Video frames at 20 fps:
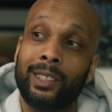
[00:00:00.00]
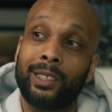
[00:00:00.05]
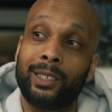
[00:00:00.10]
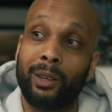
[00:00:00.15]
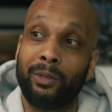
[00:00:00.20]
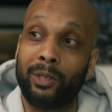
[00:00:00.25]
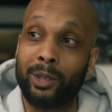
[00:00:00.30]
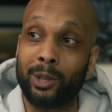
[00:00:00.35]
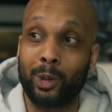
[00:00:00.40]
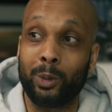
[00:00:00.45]

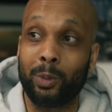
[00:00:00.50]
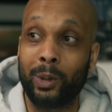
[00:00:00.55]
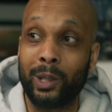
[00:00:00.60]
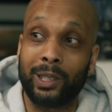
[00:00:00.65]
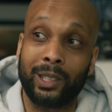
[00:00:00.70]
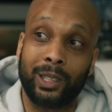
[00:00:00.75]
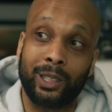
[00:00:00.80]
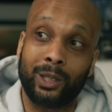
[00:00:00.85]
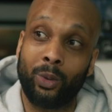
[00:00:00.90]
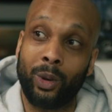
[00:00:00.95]
except for two
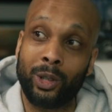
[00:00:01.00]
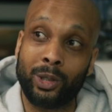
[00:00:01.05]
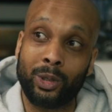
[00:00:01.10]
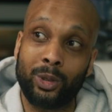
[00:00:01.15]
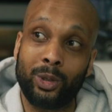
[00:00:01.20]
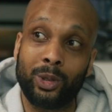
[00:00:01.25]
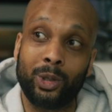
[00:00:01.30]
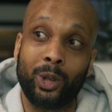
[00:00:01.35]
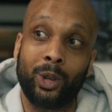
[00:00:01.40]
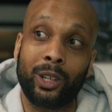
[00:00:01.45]
pieces, one
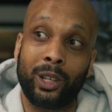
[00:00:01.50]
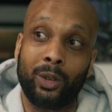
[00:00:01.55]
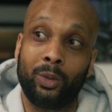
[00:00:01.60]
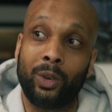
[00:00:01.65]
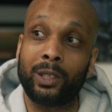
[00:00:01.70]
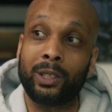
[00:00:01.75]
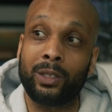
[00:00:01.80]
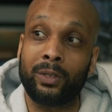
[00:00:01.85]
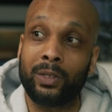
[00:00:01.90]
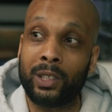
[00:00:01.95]
to New York and
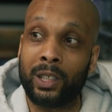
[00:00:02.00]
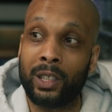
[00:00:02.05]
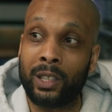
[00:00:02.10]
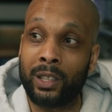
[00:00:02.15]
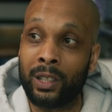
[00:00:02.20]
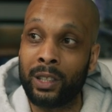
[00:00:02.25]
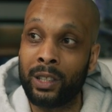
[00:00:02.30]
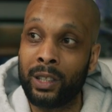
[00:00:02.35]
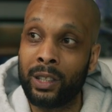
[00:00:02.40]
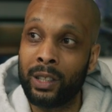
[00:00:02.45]
one to
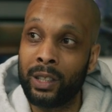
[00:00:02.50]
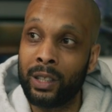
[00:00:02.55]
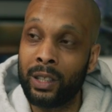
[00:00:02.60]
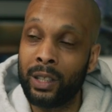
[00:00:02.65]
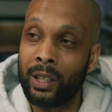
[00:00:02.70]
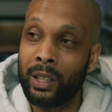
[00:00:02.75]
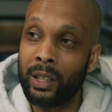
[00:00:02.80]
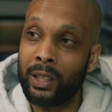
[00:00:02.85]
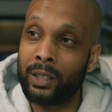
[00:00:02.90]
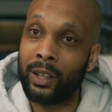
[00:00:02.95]
Virginia.
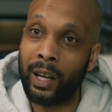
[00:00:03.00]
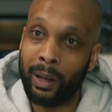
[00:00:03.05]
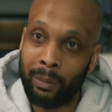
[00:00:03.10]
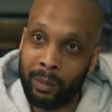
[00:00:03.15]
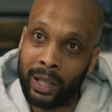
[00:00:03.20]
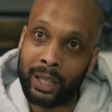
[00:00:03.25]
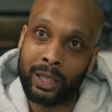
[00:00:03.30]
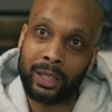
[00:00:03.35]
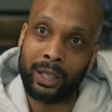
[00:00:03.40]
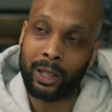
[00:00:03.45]
So that
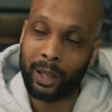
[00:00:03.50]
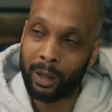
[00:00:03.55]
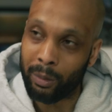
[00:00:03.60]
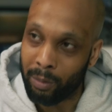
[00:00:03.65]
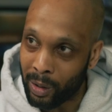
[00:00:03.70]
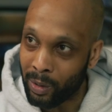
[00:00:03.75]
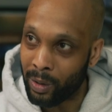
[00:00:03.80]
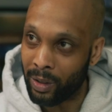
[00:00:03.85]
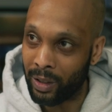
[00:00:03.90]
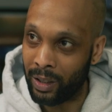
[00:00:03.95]
means the
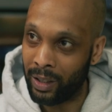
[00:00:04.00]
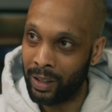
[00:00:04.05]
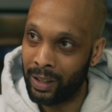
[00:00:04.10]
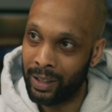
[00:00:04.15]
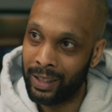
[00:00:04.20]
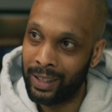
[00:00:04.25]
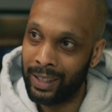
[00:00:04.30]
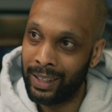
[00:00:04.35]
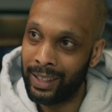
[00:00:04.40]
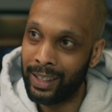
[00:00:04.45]
community
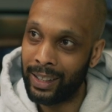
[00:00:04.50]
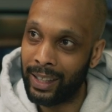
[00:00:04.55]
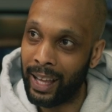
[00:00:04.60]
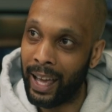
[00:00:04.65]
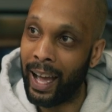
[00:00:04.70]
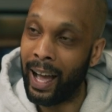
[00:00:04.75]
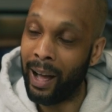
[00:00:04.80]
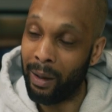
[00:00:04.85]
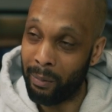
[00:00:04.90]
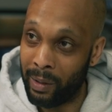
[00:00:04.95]

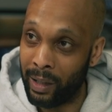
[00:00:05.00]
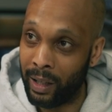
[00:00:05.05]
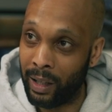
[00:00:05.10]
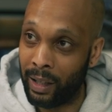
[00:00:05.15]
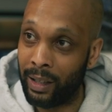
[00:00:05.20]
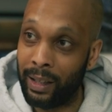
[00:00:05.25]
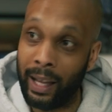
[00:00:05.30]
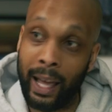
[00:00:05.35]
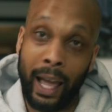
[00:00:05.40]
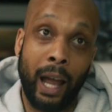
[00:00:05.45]
that I'm
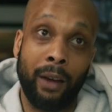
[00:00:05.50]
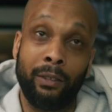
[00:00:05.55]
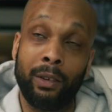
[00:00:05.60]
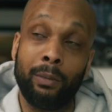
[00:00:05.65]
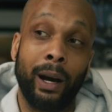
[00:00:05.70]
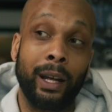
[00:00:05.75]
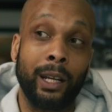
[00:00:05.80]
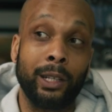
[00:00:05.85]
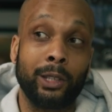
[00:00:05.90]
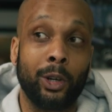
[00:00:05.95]
in, that
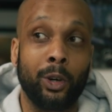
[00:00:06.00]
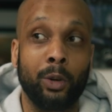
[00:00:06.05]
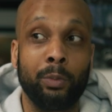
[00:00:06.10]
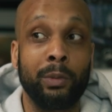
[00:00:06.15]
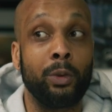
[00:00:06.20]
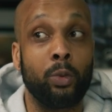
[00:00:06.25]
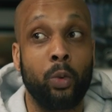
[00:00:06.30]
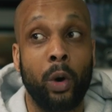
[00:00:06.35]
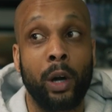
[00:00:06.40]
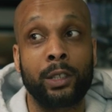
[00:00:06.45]
everybody told
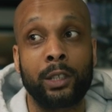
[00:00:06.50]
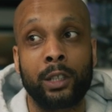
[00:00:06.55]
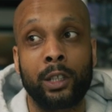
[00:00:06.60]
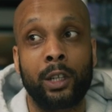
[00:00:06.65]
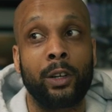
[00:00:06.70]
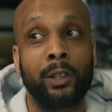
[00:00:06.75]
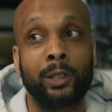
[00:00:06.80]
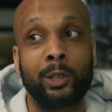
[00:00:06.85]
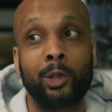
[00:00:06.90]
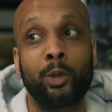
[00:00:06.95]
me wasn't
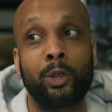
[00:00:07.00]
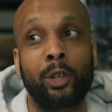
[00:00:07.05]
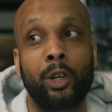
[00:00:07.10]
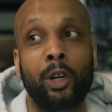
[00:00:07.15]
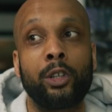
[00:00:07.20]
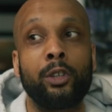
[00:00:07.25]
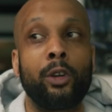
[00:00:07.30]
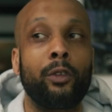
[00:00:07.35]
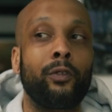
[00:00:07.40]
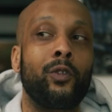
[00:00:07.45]
going to,
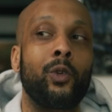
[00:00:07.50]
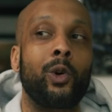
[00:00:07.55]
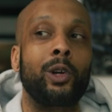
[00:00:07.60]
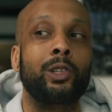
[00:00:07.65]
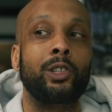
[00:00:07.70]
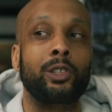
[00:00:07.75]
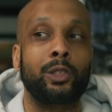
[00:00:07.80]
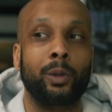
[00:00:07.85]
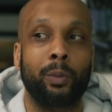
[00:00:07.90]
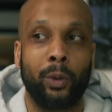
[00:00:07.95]
couldn't
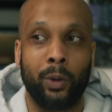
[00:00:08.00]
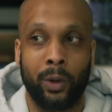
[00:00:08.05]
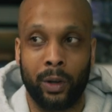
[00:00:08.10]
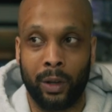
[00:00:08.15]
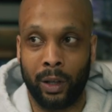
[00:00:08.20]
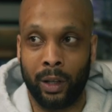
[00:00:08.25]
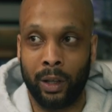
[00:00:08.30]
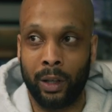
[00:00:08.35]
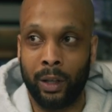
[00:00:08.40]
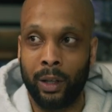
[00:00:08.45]
afford to
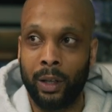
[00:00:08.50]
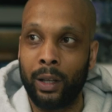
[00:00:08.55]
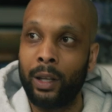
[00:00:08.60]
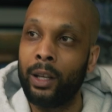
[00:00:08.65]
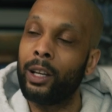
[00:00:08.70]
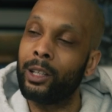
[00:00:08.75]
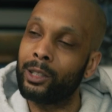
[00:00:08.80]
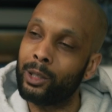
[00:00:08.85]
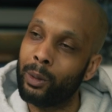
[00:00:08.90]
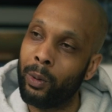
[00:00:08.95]
support it,
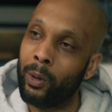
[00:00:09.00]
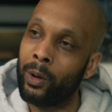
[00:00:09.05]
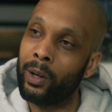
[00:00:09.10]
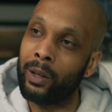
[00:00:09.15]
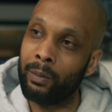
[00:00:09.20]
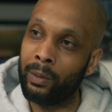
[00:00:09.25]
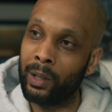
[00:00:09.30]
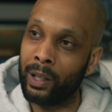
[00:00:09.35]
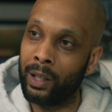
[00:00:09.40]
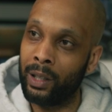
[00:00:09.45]
mm-hmm. is
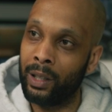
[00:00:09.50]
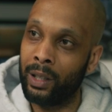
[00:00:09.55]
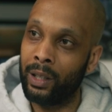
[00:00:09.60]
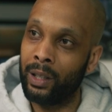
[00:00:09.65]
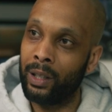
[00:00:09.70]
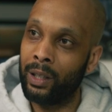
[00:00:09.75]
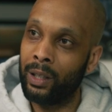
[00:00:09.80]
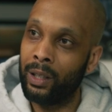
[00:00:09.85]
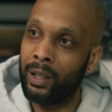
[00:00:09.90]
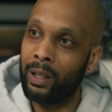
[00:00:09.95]
supporting me.
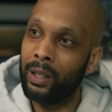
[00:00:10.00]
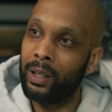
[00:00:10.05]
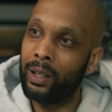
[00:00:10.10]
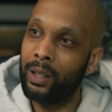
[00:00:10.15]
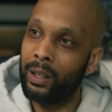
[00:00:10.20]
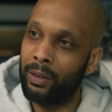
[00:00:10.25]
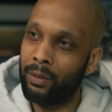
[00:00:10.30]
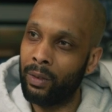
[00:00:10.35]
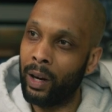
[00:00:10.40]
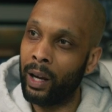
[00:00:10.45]

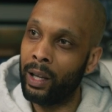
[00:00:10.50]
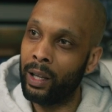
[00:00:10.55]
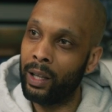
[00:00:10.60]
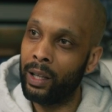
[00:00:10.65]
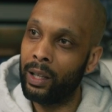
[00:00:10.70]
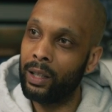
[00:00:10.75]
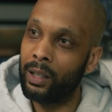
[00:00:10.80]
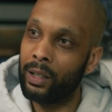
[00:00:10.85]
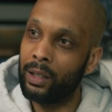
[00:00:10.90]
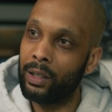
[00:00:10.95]
Wow. Right?
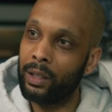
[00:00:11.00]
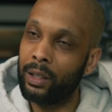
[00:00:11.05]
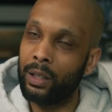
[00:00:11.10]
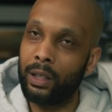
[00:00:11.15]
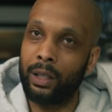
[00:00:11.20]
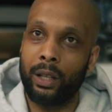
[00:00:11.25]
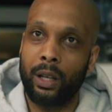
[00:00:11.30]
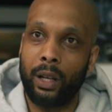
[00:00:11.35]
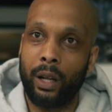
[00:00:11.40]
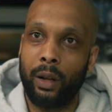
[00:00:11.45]

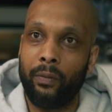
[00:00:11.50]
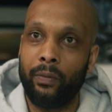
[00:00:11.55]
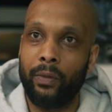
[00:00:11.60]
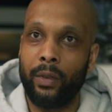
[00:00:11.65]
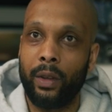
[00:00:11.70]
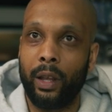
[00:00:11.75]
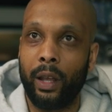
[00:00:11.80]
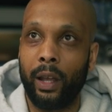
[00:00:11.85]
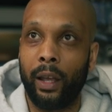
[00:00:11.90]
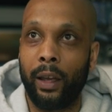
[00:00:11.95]

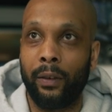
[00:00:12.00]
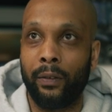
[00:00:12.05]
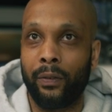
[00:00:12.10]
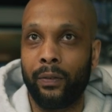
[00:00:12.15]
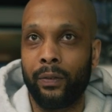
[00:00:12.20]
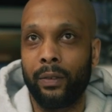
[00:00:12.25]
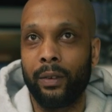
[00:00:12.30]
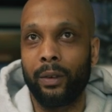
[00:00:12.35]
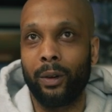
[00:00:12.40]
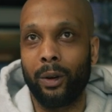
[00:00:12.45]

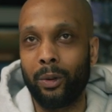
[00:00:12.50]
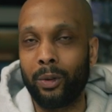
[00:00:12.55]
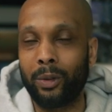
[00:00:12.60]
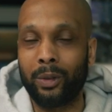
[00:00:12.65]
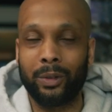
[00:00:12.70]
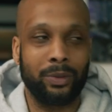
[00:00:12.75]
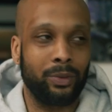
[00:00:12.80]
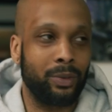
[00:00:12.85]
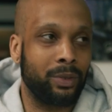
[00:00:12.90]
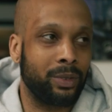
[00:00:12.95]
If, oh,
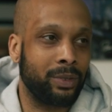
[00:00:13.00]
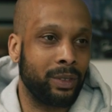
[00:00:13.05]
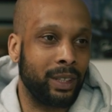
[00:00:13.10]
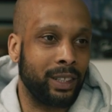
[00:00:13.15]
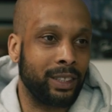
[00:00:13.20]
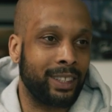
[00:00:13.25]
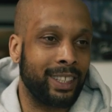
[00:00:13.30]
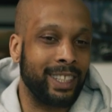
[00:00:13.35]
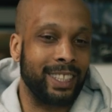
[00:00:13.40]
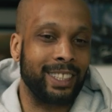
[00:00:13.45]

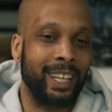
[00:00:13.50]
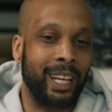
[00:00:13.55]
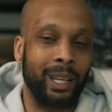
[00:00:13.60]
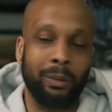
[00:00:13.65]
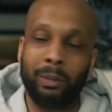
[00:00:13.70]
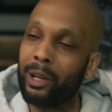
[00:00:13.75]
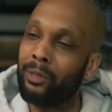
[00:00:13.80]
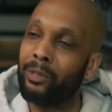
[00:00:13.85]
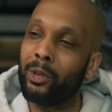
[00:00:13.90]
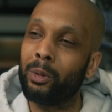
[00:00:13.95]
it's cliche,
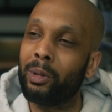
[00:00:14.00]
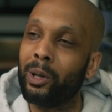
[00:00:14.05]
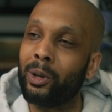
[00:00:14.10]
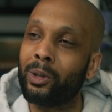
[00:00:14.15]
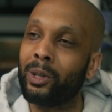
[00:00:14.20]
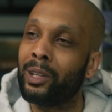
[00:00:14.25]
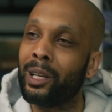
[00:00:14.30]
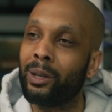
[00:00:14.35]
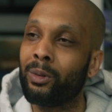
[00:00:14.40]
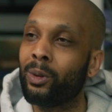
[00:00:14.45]
but if you
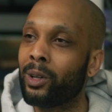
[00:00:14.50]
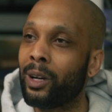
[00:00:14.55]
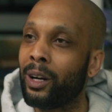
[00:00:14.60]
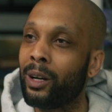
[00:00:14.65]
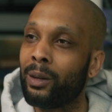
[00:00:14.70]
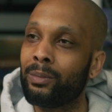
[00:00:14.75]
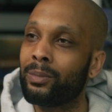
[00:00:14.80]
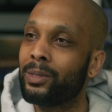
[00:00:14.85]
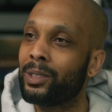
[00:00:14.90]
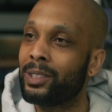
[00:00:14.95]
build it, they will
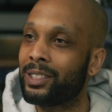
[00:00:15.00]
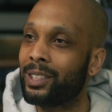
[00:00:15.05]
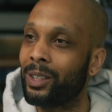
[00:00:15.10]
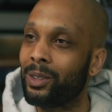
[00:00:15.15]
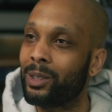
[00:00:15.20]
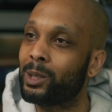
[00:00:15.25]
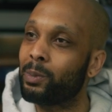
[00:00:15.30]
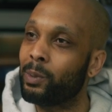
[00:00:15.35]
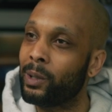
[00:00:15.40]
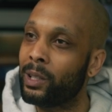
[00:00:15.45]
come,
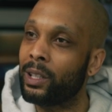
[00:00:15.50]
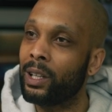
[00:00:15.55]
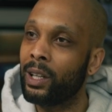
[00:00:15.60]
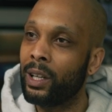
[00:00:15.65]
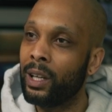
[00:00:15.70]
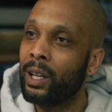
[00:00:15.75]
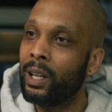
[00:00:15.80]
so to speak.